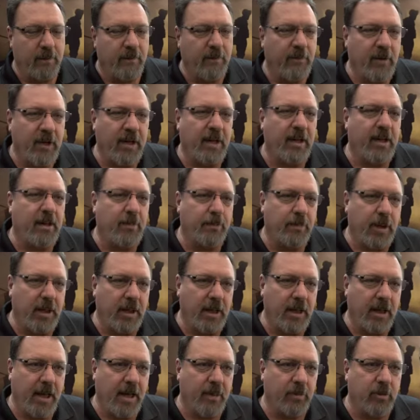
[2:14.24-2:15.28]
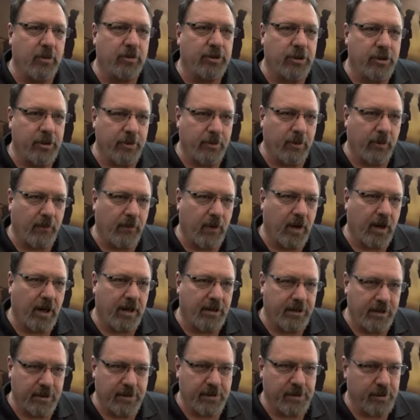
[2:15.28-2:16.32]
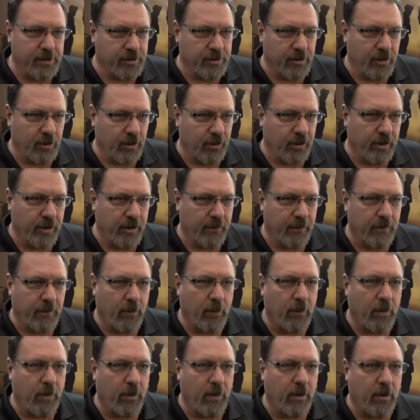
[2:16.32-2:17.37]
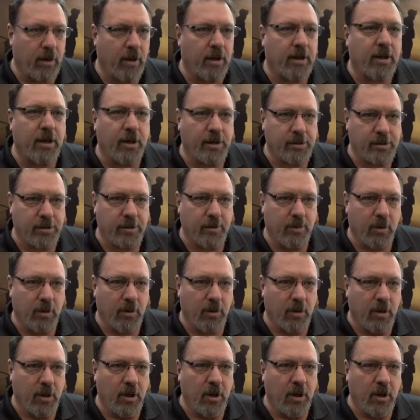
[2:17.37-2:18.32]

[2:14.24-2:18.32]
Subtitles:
being able to provide distance learning for a customer,